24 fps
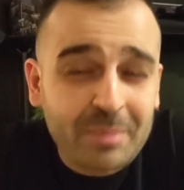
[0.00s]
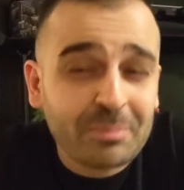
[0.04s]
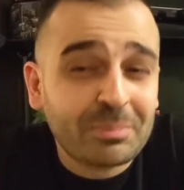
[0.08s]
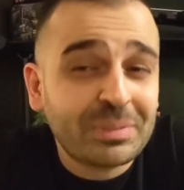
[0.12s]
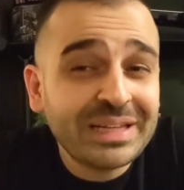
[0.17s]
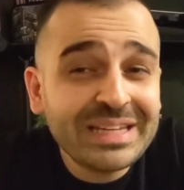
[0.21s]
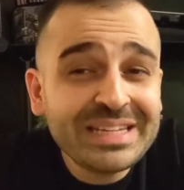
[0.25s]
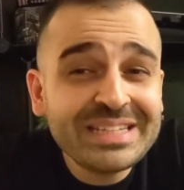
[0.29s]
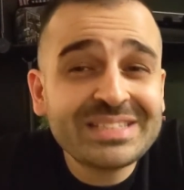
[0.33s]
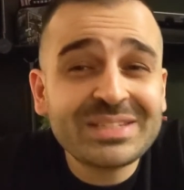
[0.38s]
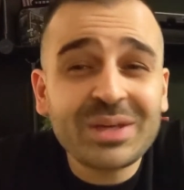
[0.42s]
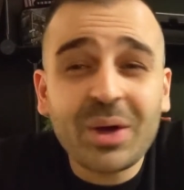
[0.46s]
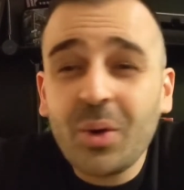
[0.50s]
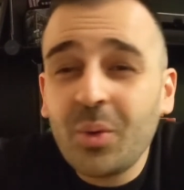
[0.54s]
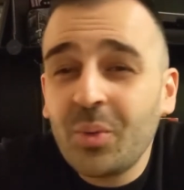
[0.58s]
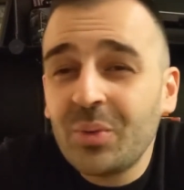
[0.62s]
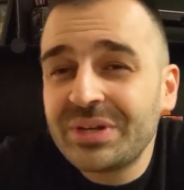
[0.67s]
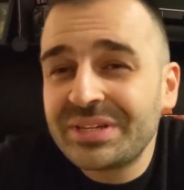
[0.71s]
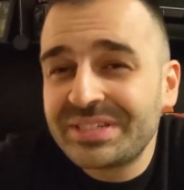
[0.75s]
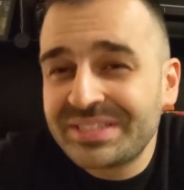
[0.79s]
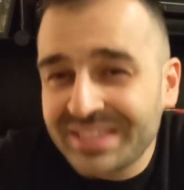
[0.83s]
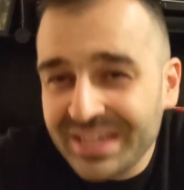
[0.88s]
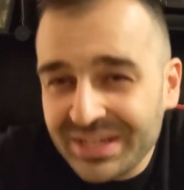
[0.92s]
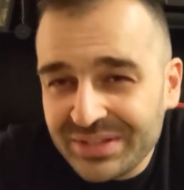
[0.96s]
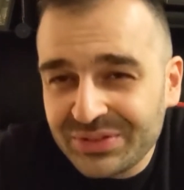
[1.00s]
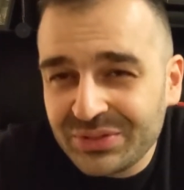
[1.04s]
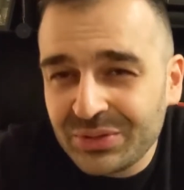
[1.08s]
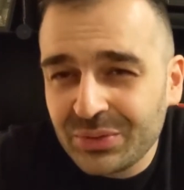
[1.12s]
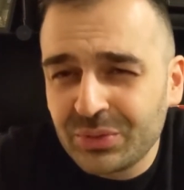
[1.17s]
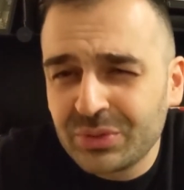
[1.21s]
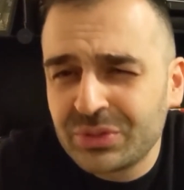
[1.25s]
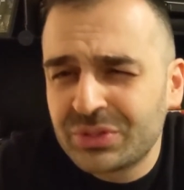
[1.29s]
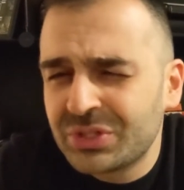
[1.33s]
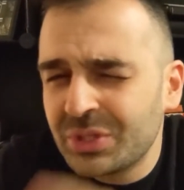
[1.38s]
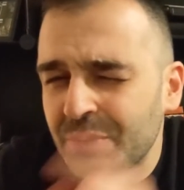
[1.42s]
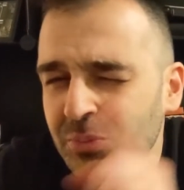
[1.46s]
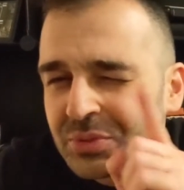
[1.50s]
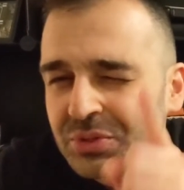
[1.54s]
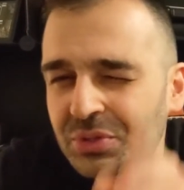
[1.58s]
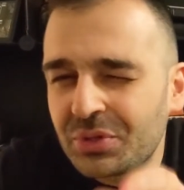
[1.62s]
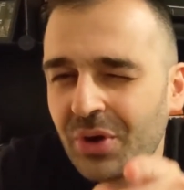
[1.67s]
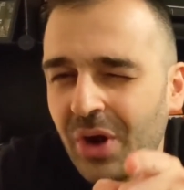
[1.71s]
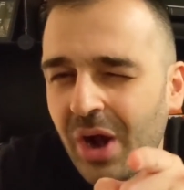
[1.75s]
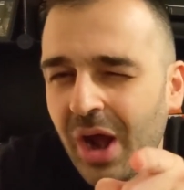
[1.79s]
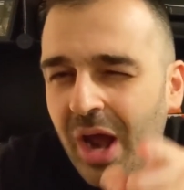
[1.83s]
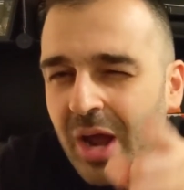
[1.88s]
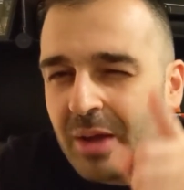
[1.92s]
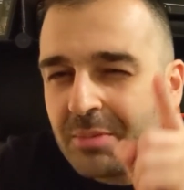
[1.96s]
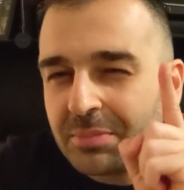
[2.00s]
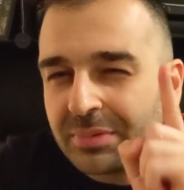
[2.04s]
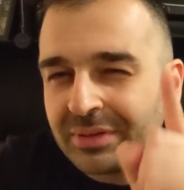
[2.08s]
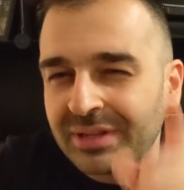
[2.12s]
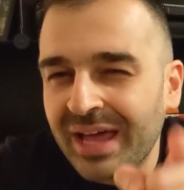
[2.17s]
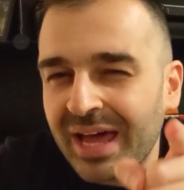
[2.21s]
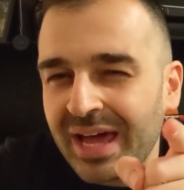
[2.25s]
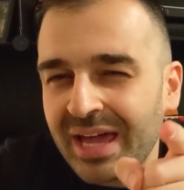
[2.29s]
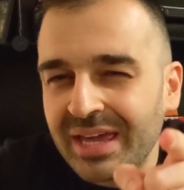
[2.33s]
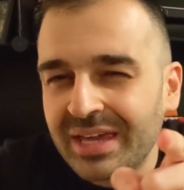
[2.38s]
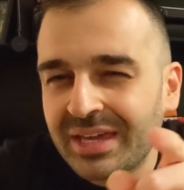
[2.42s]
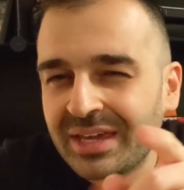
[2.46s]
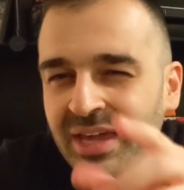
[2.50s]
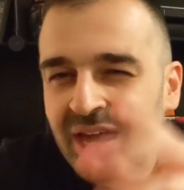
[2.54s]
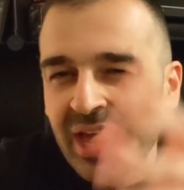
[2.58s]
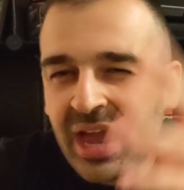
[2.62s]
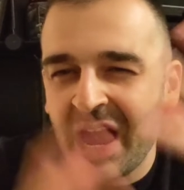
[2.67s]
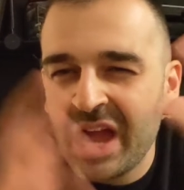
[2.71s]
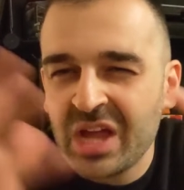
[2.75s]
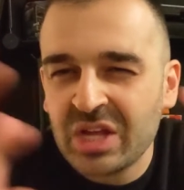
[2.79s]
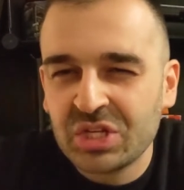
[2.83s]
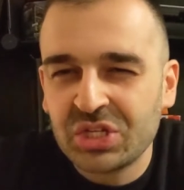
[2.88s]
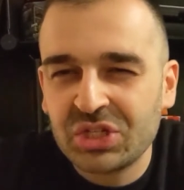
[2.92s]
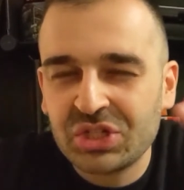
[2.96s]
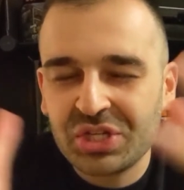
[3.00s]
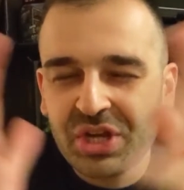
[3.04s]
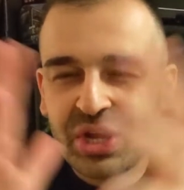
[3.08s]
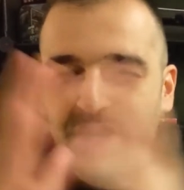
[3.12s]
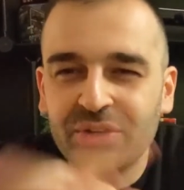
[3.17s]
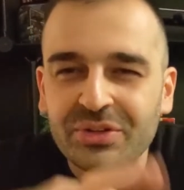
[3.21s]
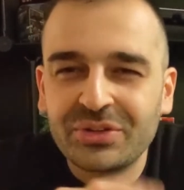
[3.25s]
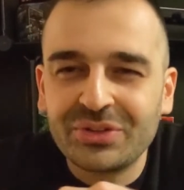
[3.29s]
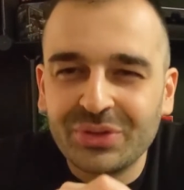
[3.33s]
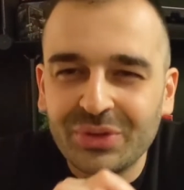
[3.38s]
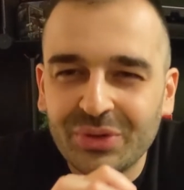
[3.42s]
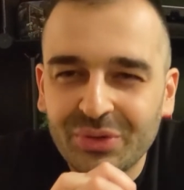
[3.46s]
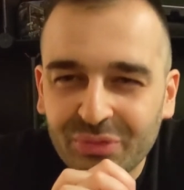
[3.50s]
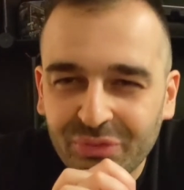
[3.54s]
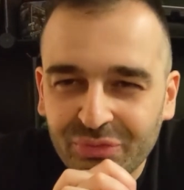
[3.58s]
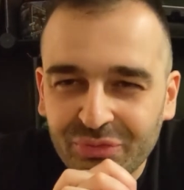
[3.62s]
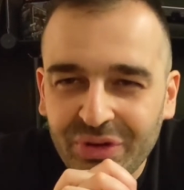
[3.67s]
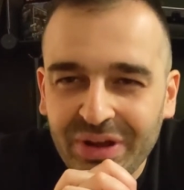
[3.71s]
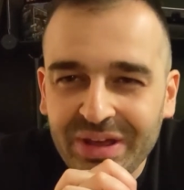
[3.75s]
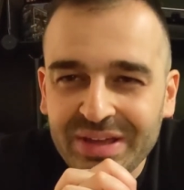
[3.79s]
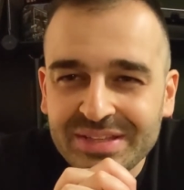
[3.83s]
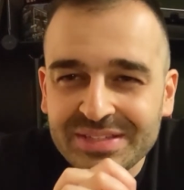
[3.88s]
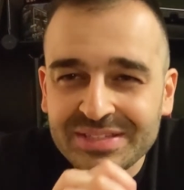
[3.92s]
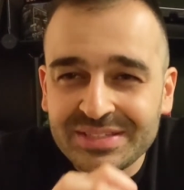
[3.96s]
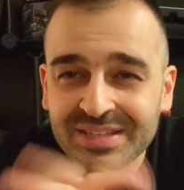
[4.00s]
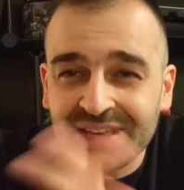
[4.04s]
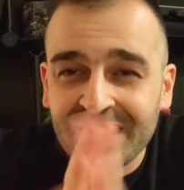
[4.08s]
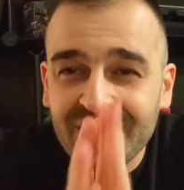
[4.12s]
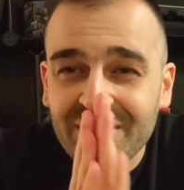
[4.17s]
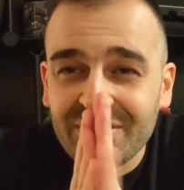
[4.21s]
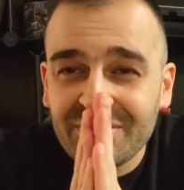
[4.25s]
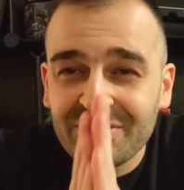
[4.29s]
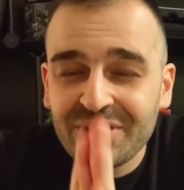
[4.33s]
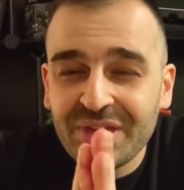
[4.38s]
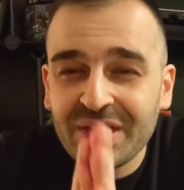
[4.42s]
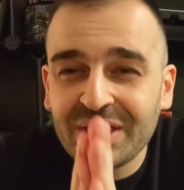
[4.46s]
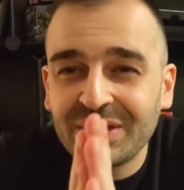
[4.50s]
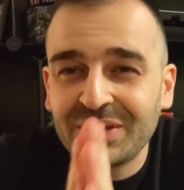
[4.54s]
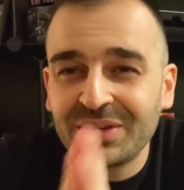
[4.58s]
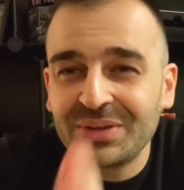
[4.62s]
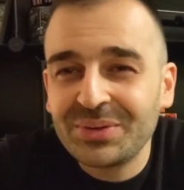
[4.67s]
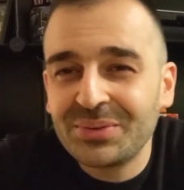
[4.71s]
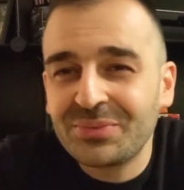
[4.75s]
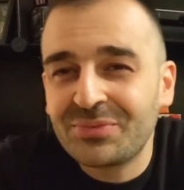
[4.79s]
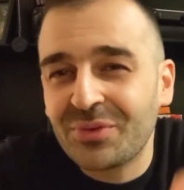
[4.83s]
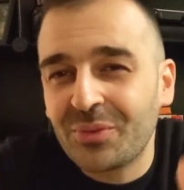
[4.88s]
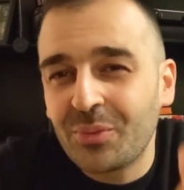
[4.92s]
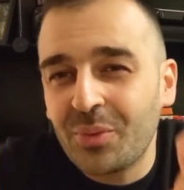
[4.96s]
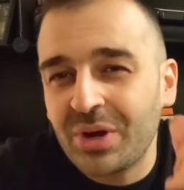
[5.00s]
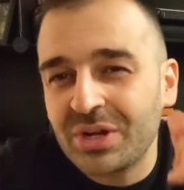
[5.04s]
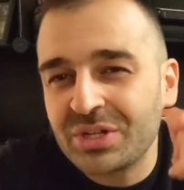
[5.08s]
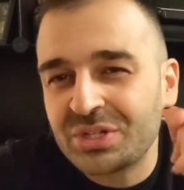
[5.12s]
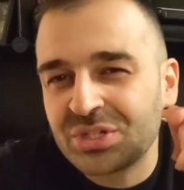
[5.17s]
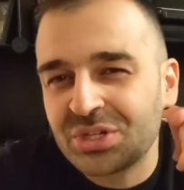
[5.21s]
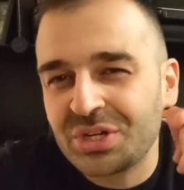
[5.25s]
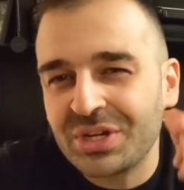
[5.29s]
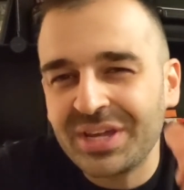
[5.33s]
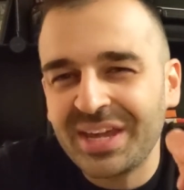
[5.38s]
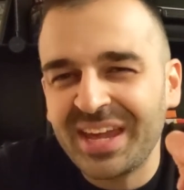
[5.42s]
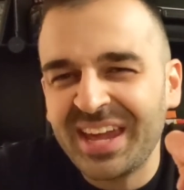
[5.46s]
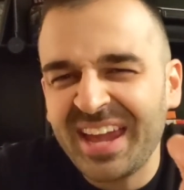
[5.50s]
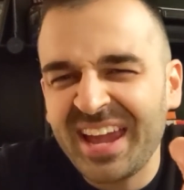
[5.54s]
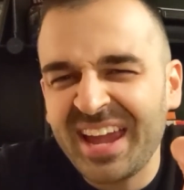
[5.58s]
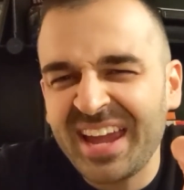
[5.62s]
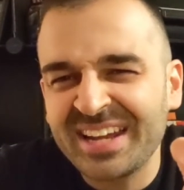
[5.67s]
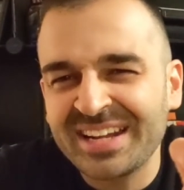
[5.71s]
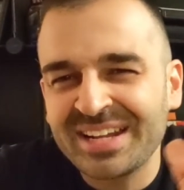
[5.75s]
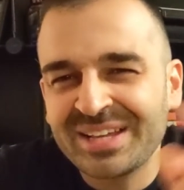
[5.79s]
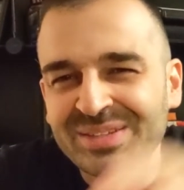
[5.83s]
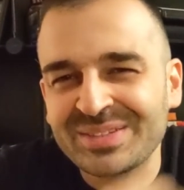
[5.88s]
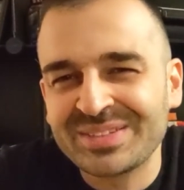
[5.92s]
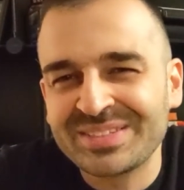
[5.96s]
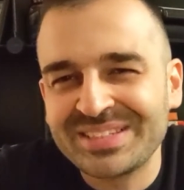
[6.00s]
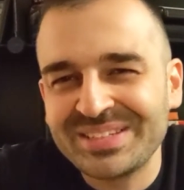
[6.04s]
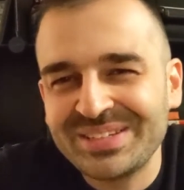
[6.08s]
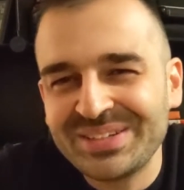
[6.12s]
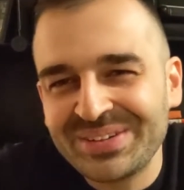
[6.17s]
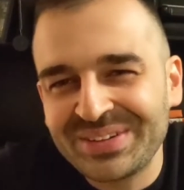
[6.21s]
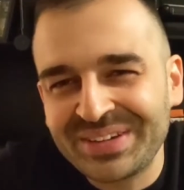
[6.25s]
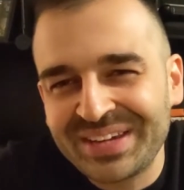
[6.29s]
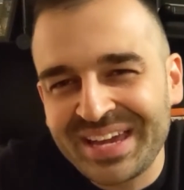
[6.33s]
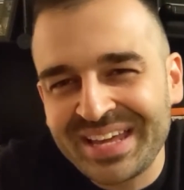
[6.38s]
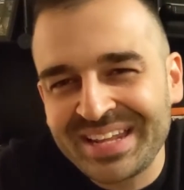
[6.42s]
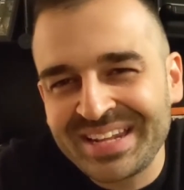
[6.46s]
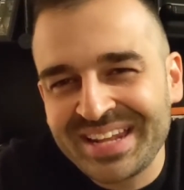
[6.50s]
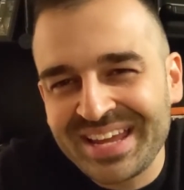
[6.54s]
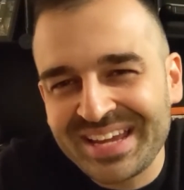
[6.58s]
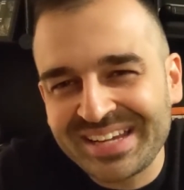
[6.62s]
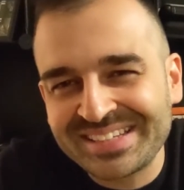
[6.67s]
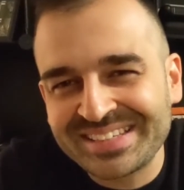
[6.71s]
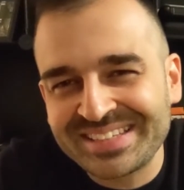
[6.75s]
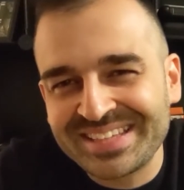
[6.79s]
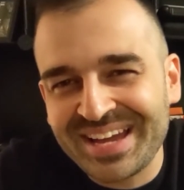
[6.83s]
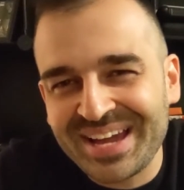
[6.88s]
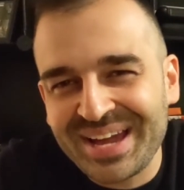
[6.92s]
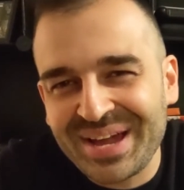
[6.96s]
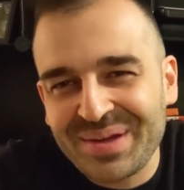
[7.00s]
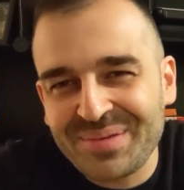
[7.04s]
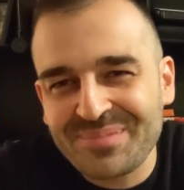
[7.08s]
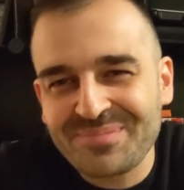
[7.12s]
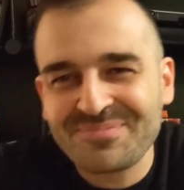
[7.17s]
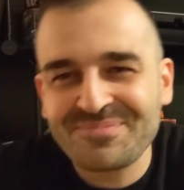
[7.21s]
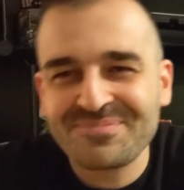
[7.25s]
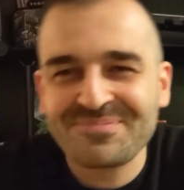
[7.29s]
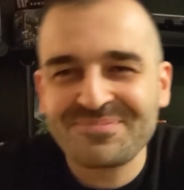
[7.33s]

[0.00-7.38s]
Please always stay tuned, subscribe, like, and share to your friends. Thank you for watching, and I'll see you again next time.